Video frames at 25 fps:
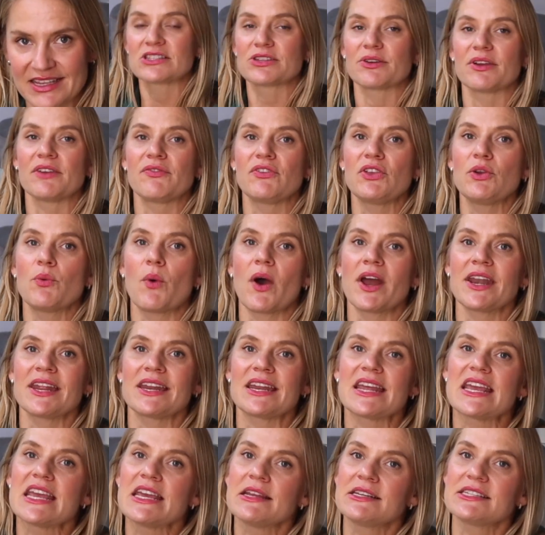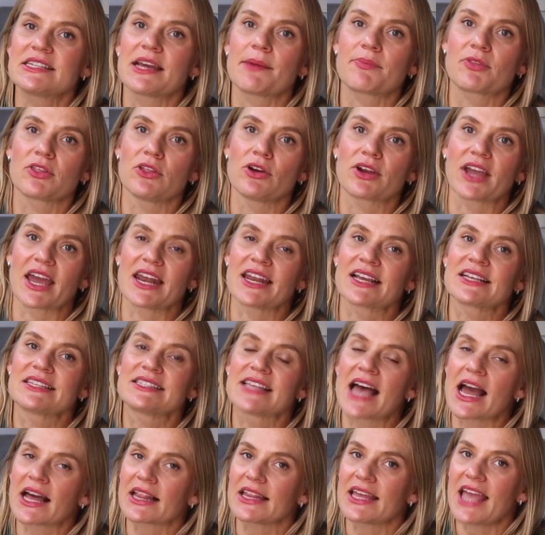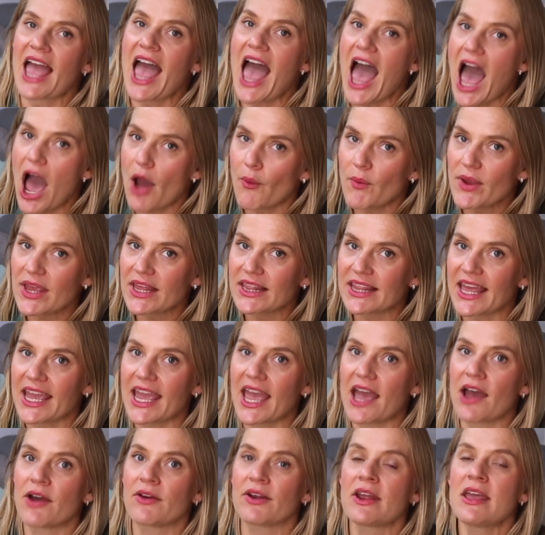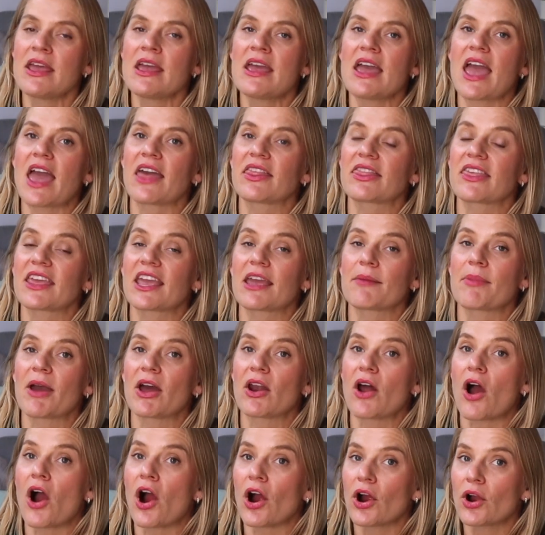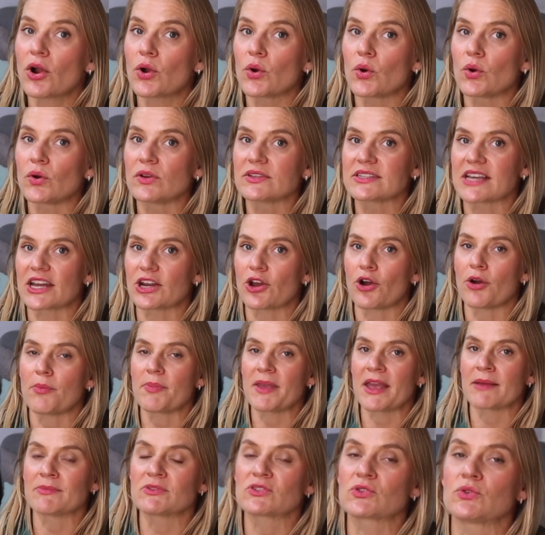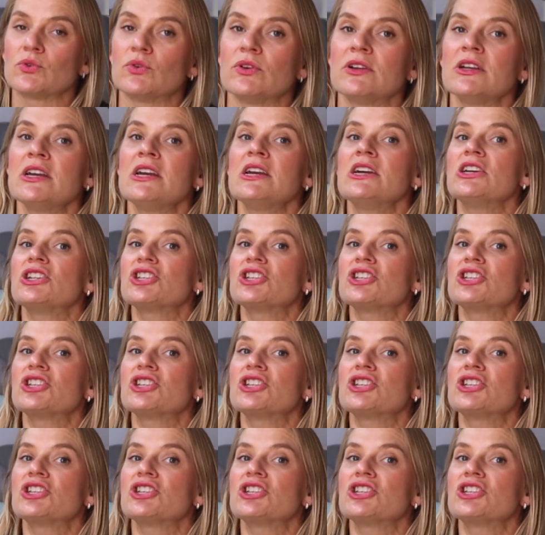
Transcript: So if you want an in-depth look at exactly how we lay out and think about our goals at OBM School,